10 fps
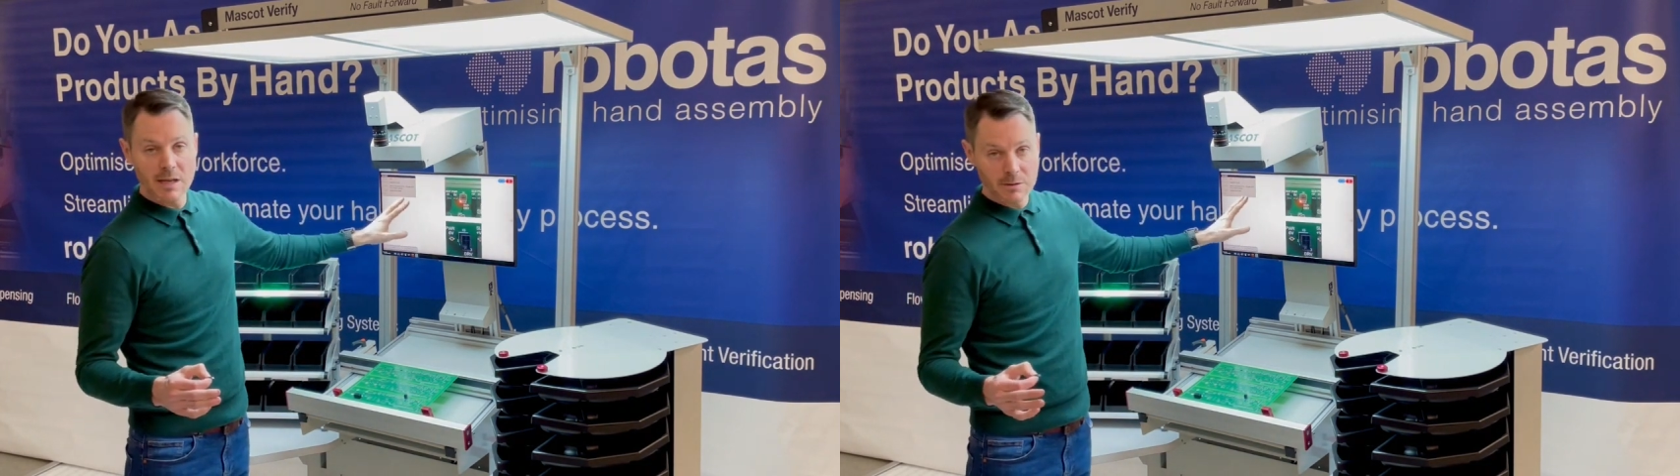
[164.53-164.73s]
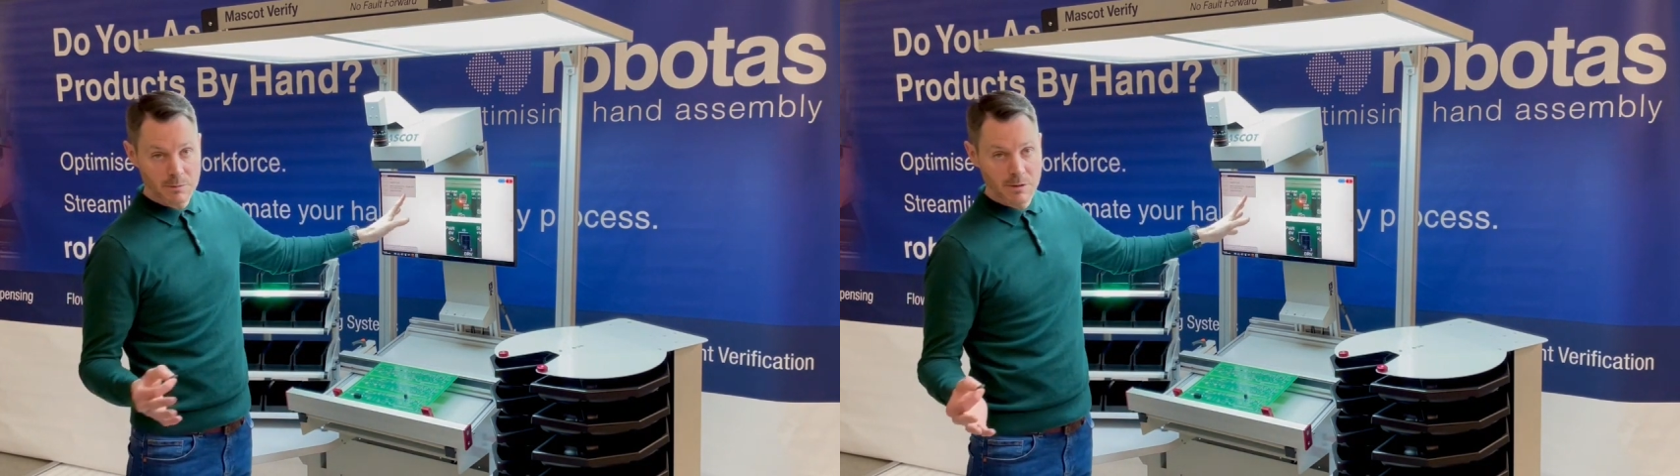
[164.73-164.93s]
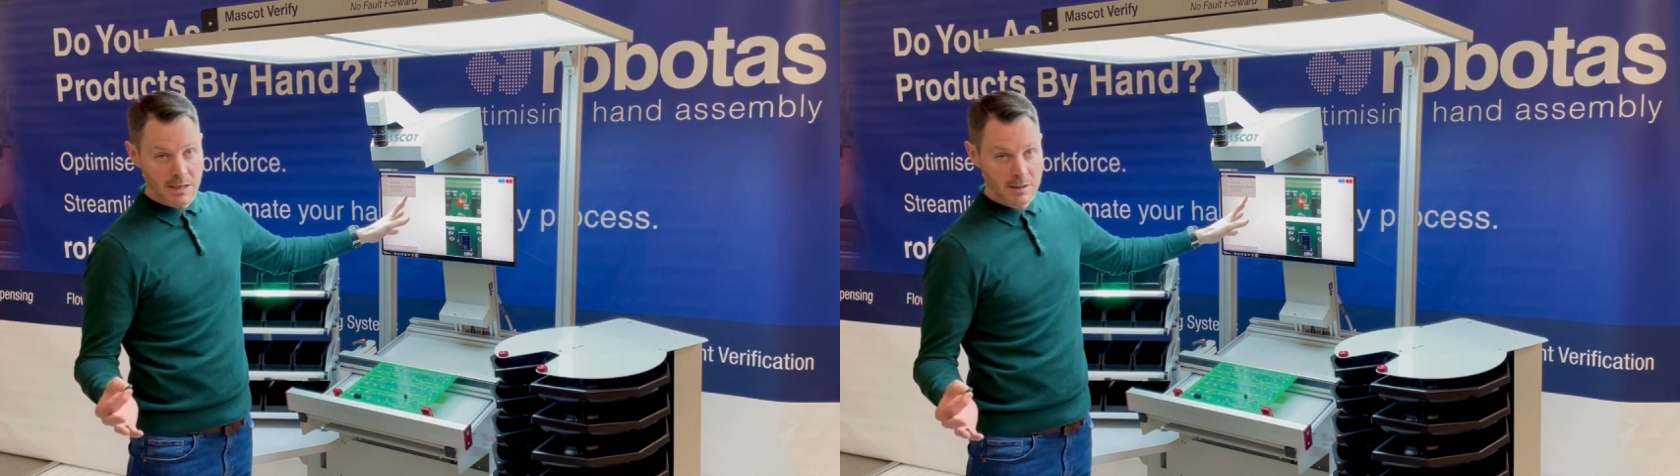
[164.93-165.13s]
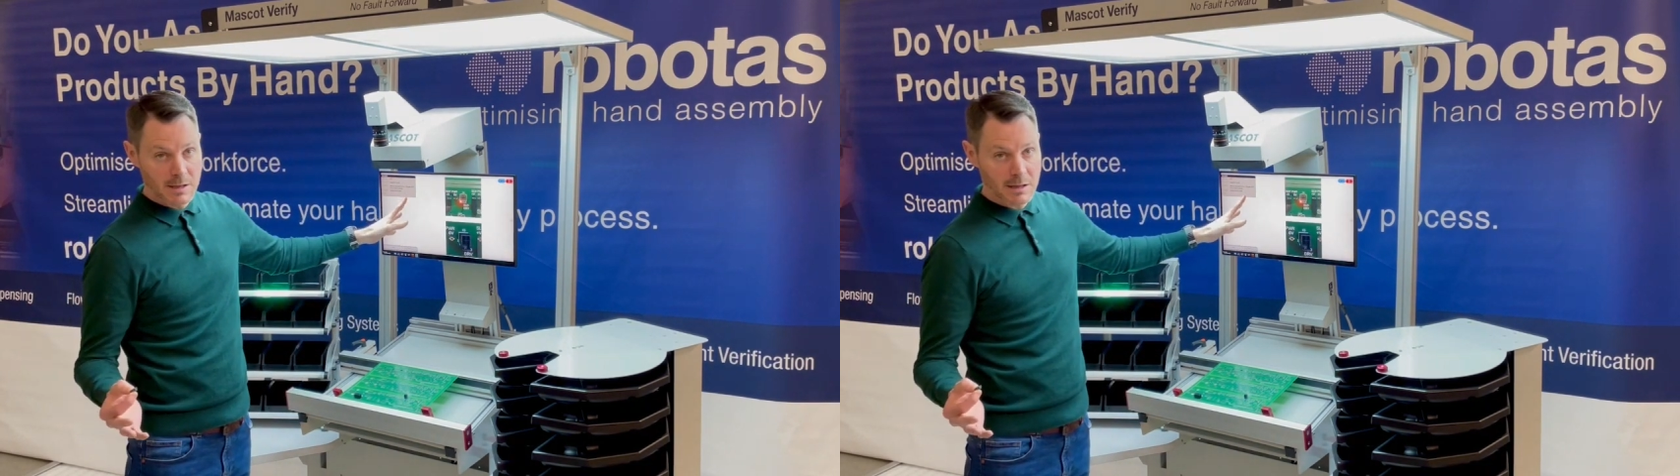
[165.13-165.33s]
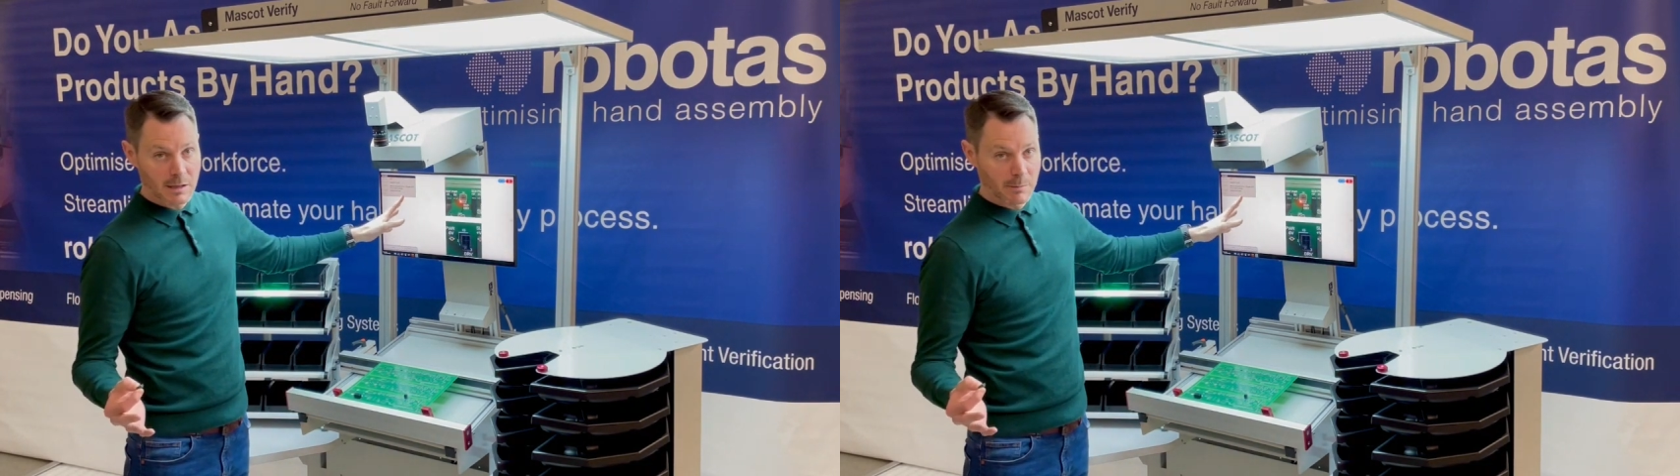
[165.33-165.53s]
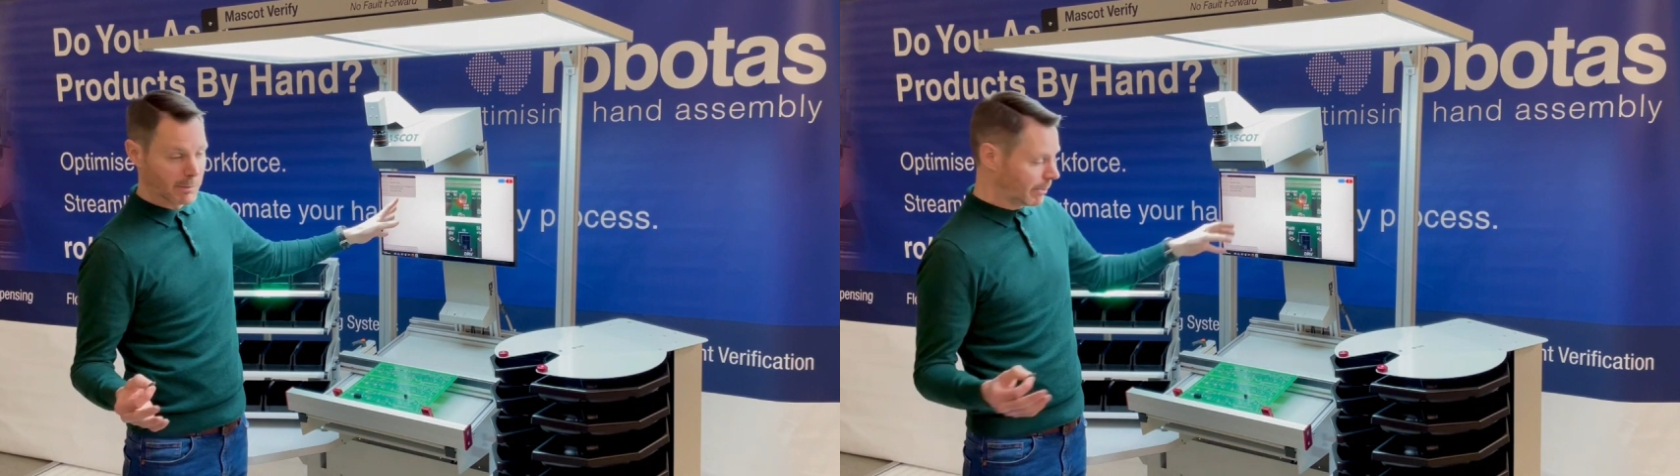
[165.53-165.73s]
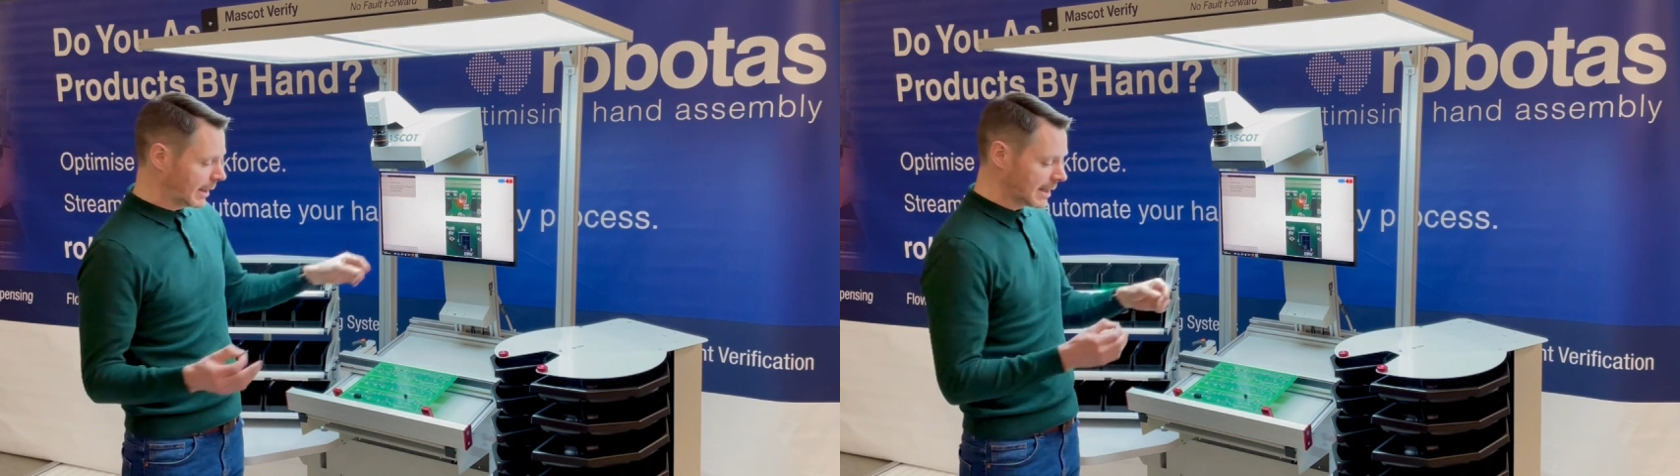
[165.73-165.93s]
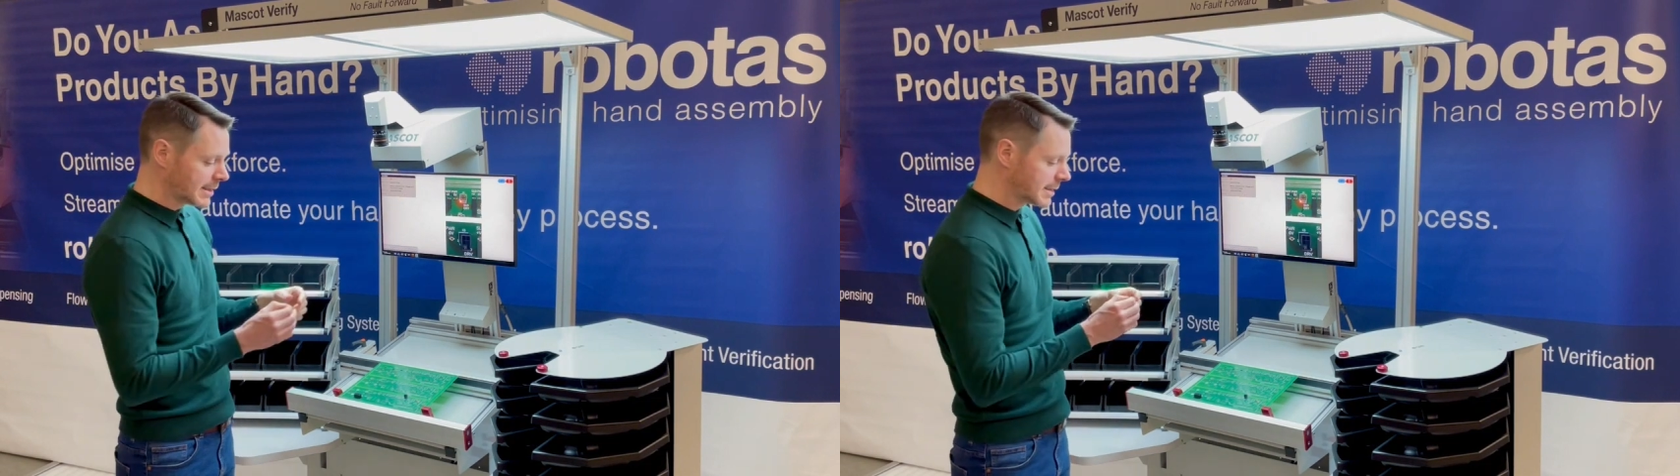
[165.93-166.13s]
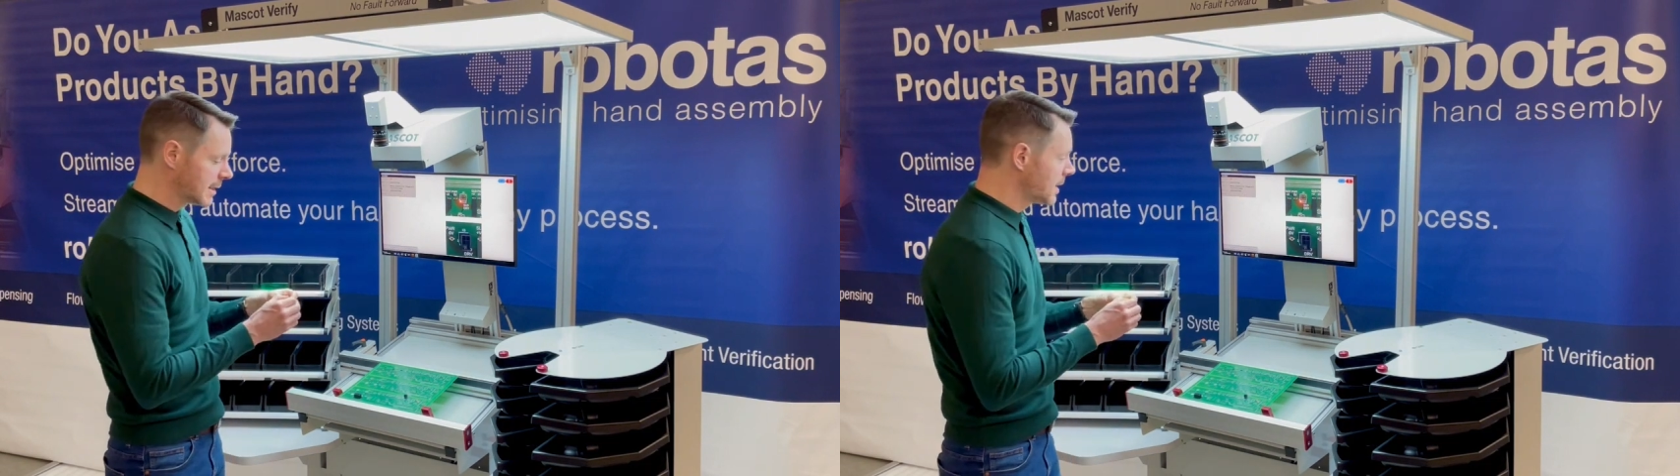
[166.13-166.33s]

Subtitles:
tells me there's nothing been placed.